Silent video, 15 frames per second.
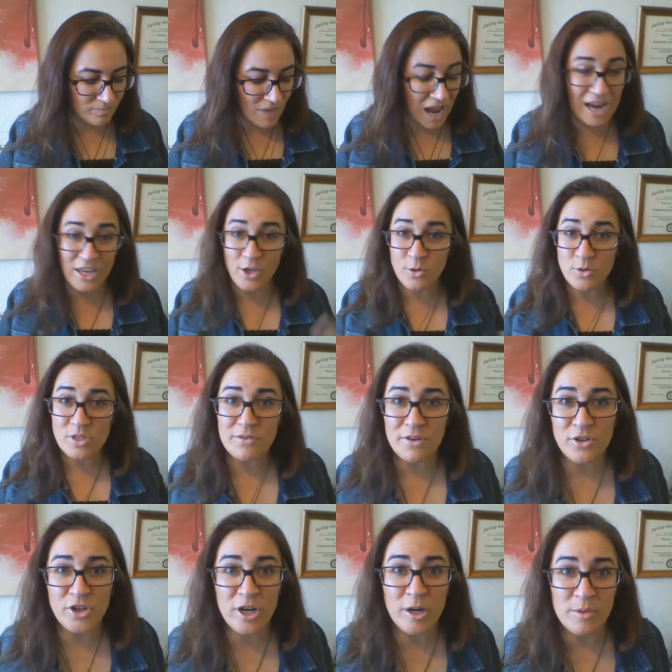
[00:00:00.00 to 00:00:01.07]
I use
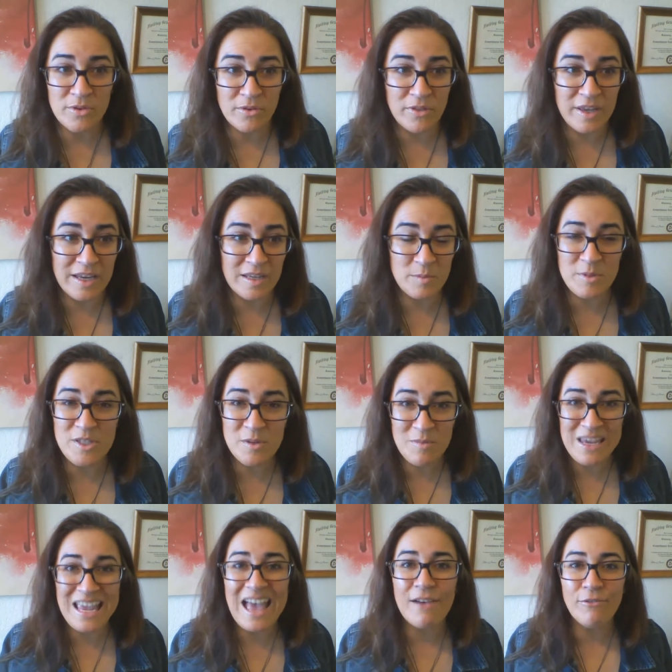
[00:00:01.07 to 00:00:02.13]
different terms for things, but to
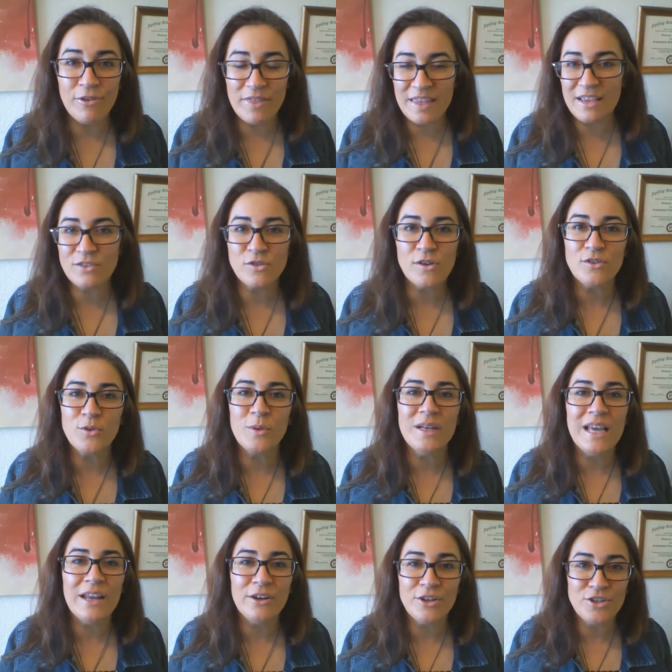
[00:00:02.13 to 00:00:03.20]
me, everything is also an
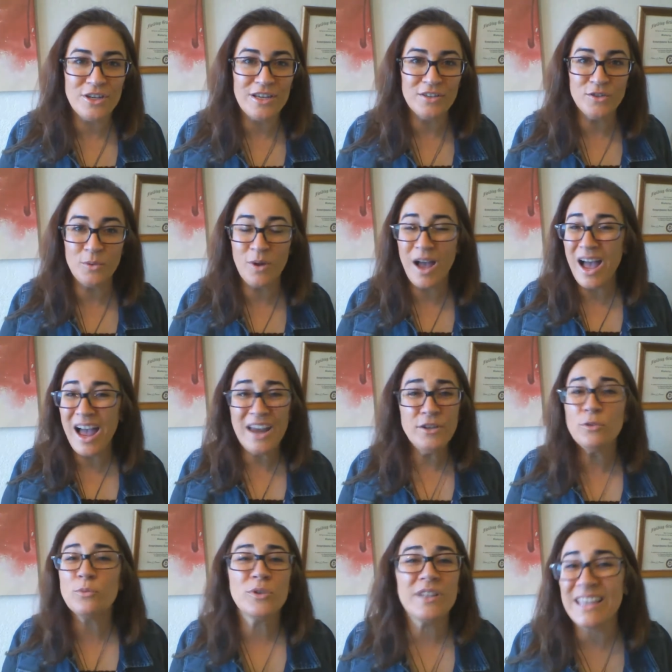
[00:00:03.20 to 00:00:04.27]
energy. So I
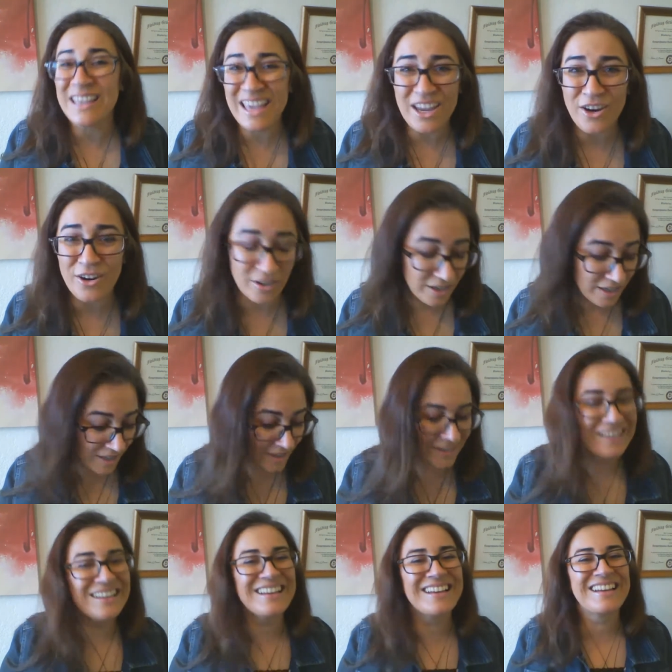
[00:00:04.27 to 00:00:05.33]
don't really care
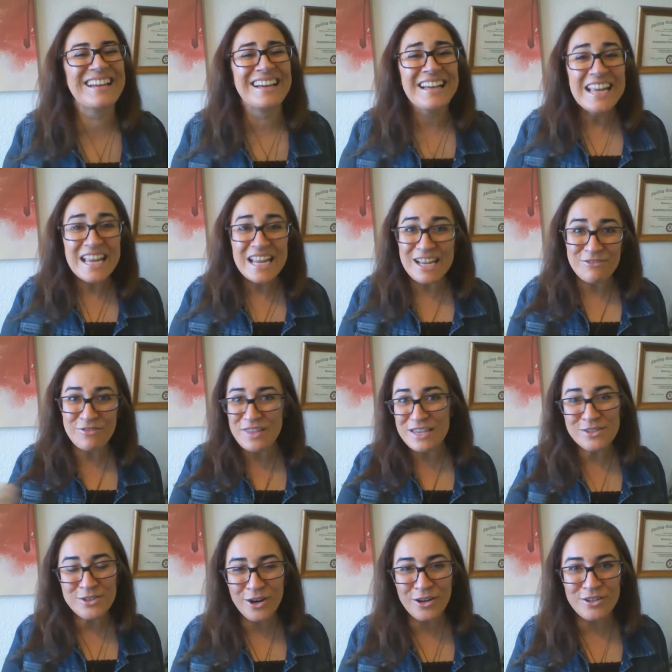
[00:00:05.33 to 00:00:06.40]
if
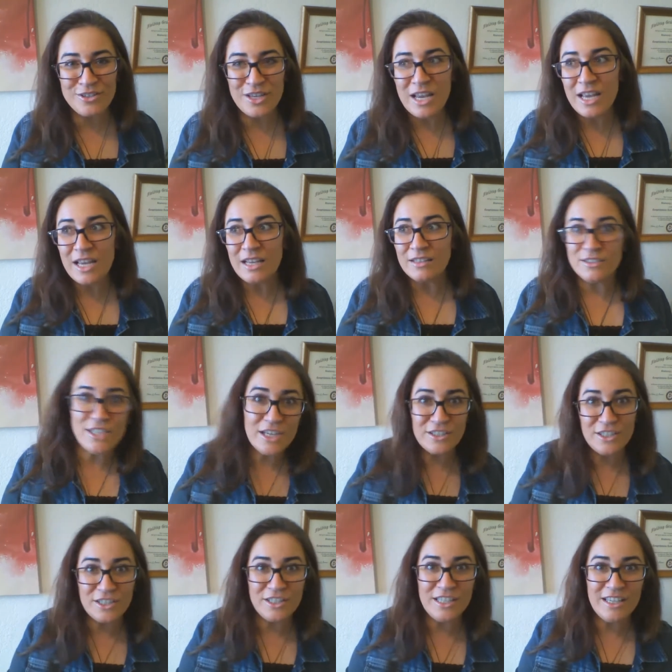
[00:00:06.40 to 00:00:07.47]
these aren't
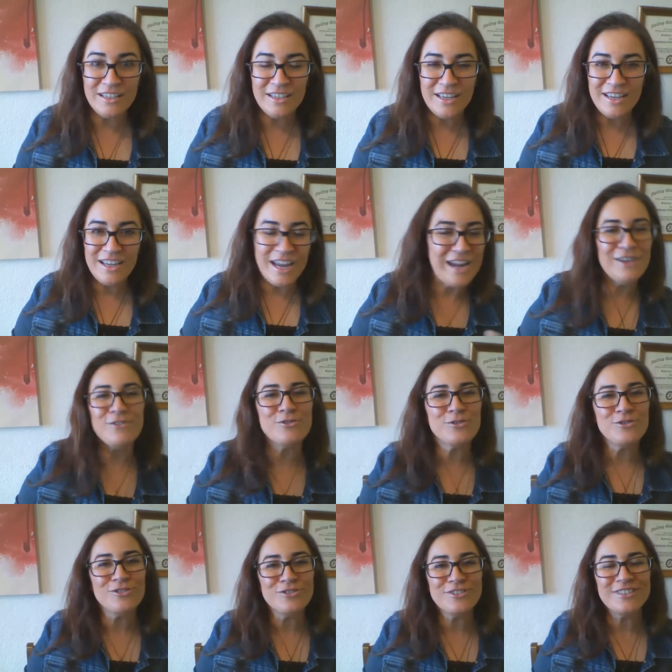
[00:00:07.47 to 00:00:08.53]
technically
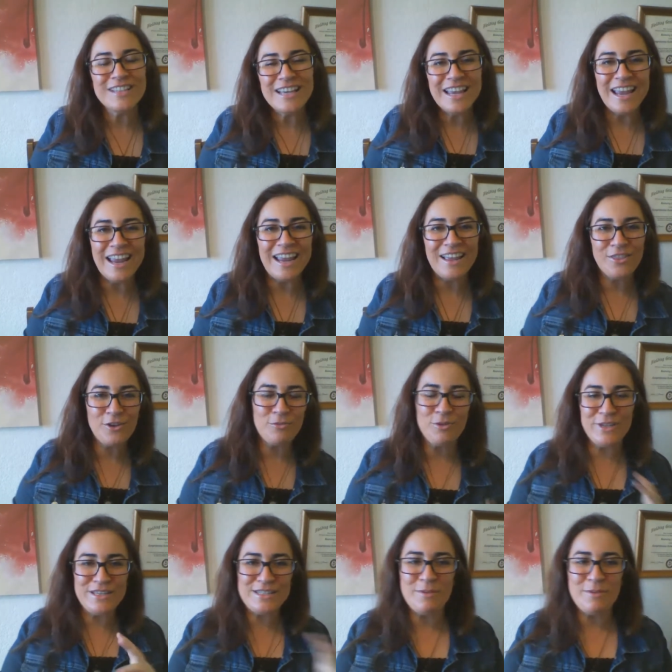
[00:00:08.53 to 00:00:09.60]
angels and they're
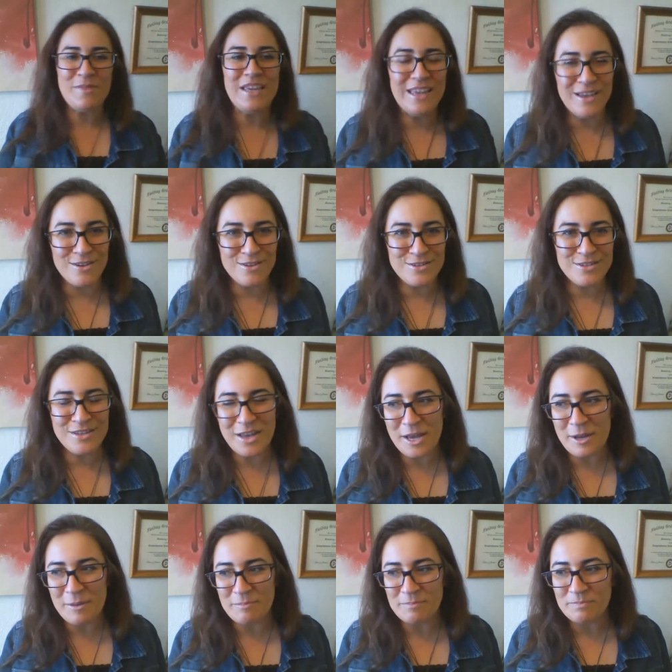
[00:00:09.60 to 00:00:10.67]
really something else.
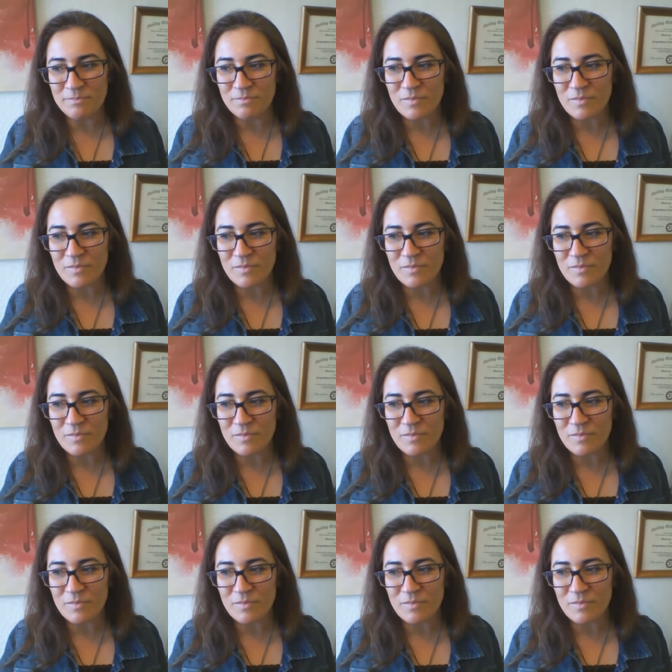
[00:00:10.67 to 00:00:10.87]
Um,